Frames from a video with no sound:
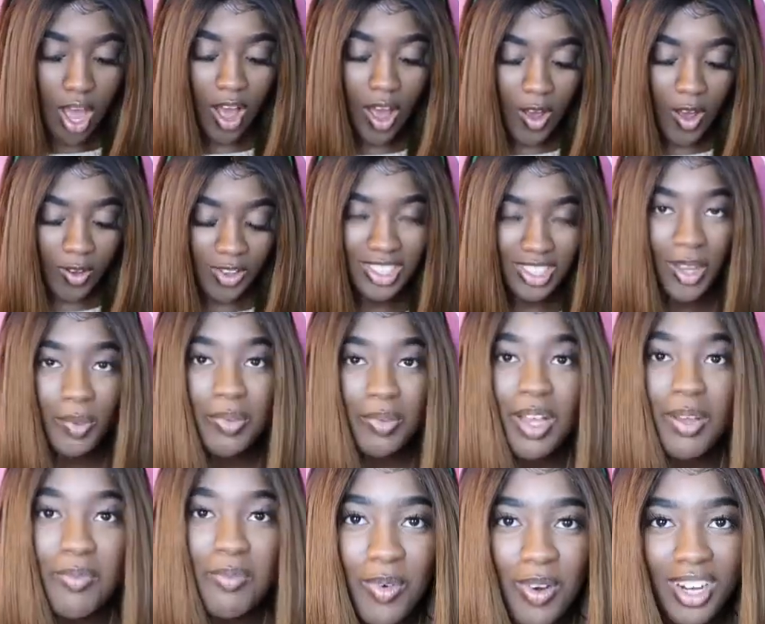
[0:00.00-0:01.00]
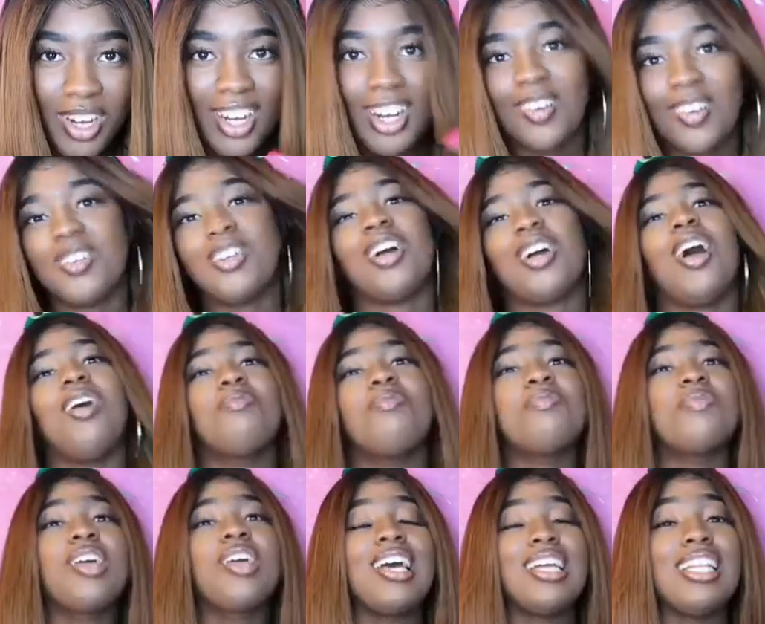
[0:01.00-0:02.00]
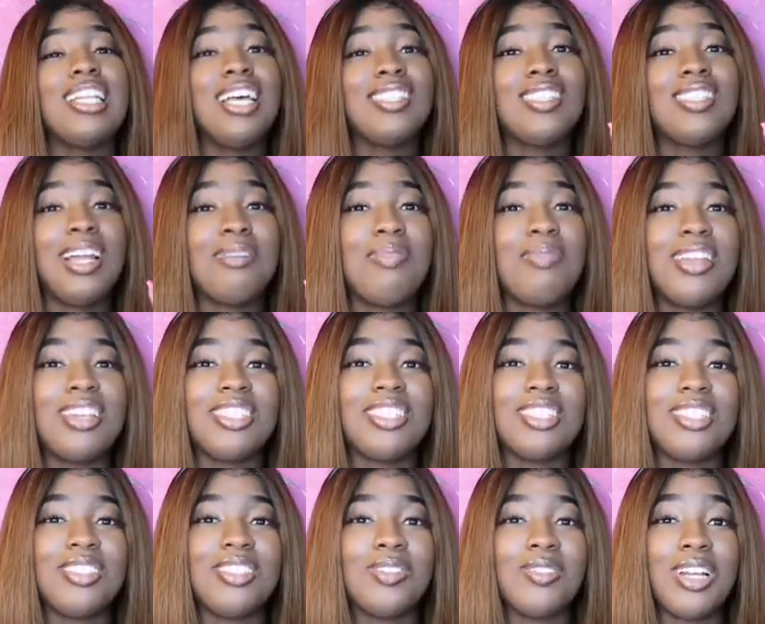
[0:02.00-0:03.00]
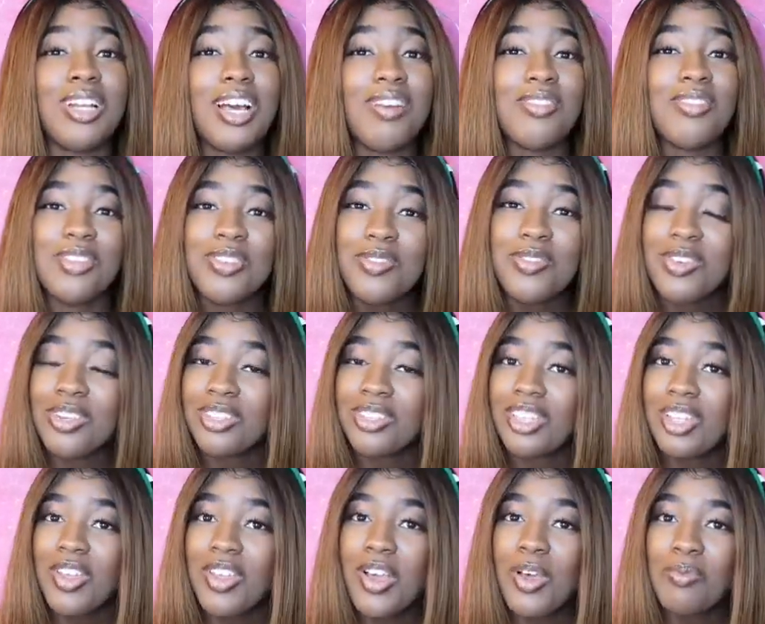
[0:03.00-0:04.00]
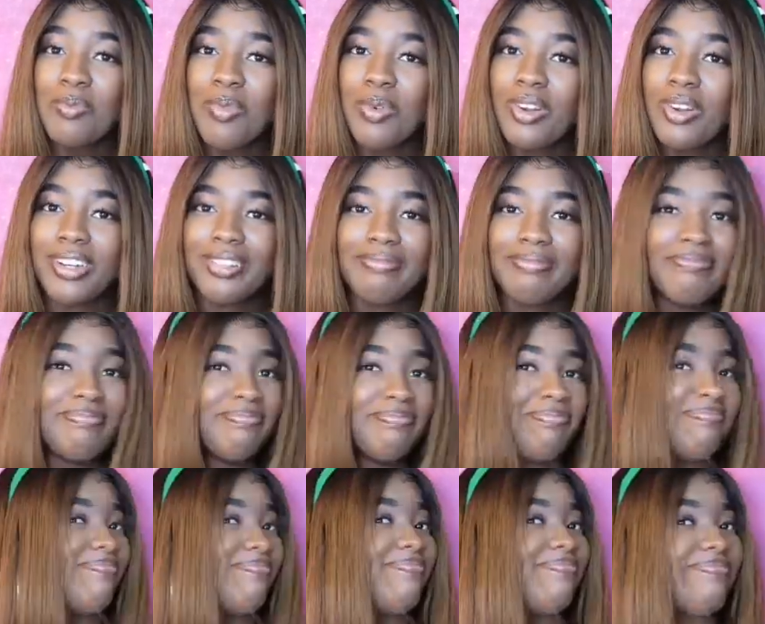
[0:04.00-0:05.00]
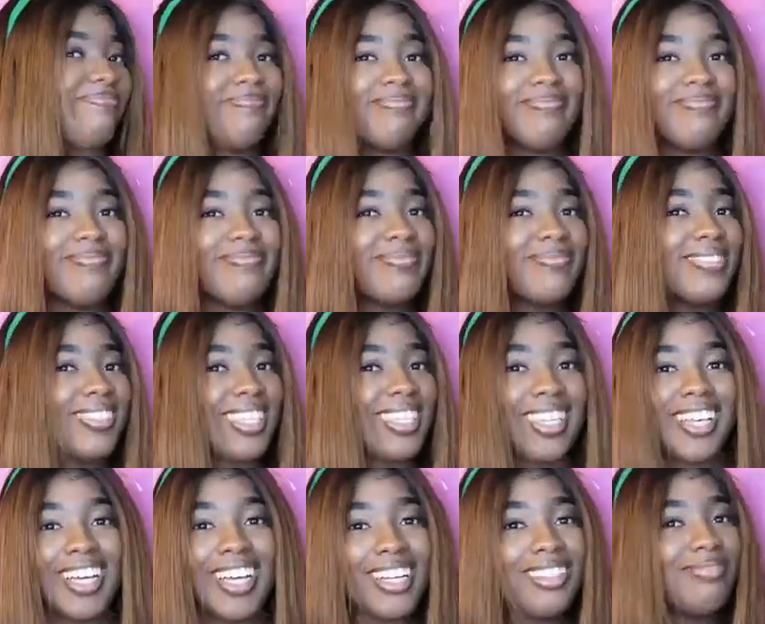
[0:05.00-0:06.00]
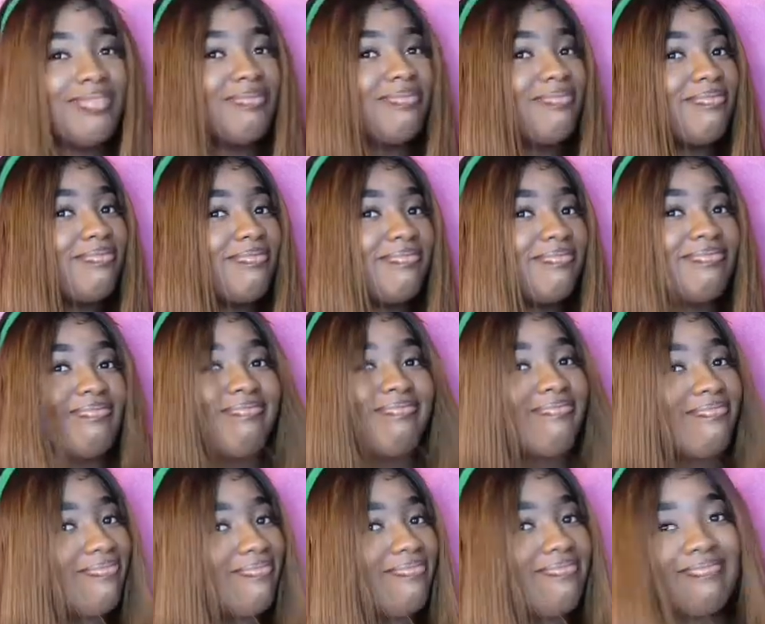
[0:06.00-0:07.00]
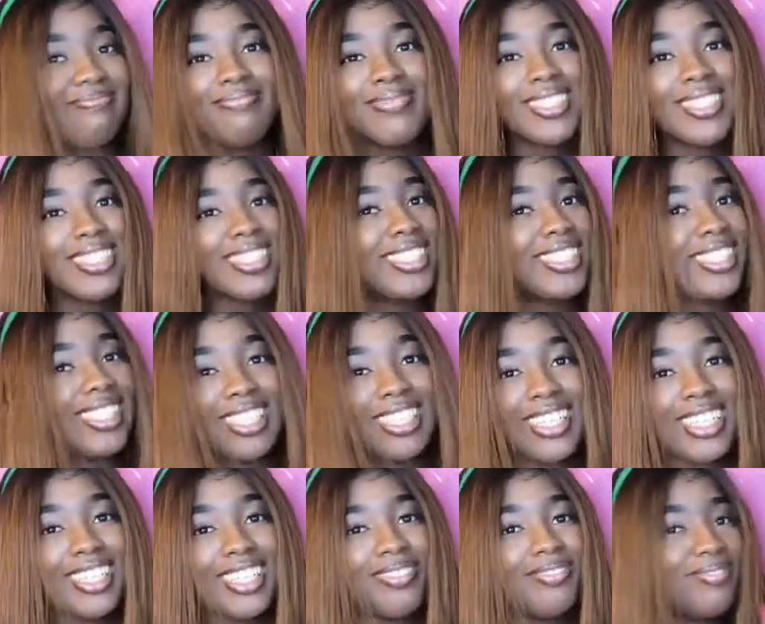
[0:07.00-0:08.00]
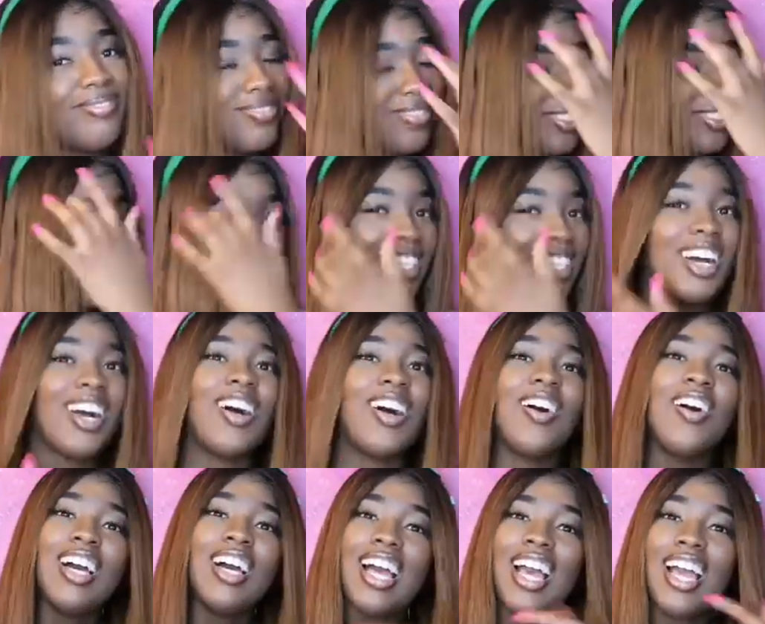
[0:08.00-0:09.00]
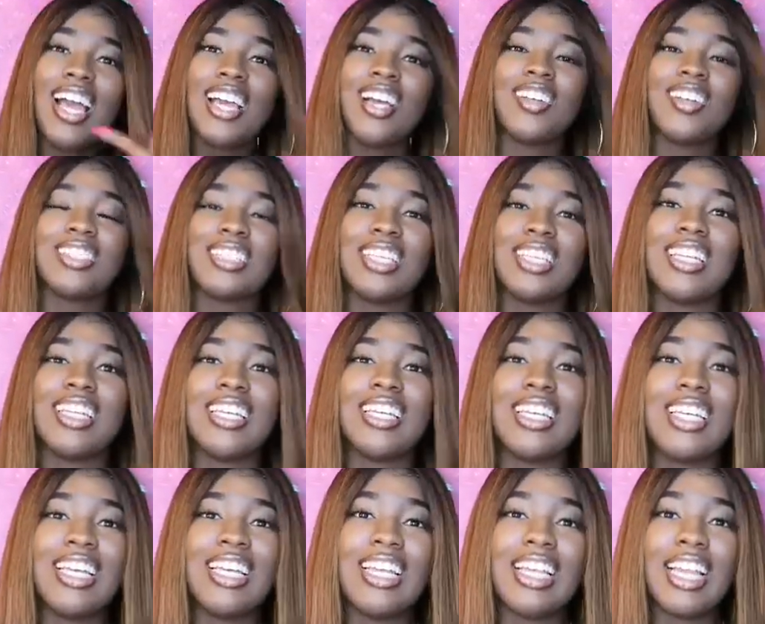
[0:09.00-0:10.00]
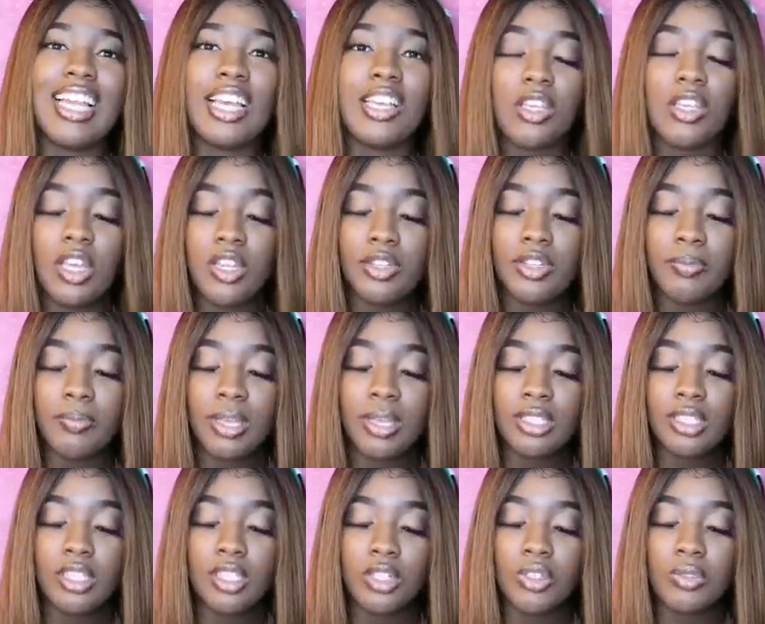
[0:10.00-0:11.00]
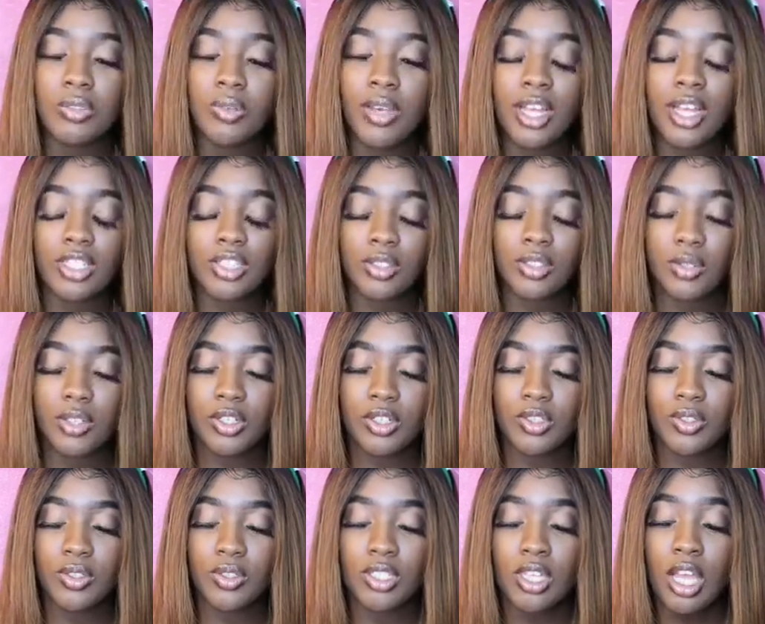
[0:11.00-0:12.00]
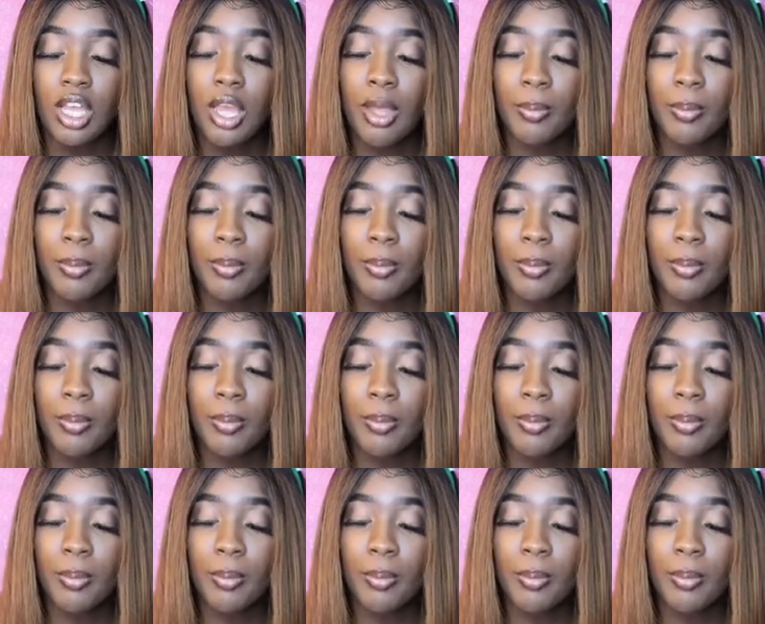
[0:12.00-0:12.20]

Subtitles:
Oh, he told me good morning. That's what I pay attention to now. But dude don't tell you good morning, cut it. He cut. No, I ain't gonna say that. Like, basically the dude gotta show interest.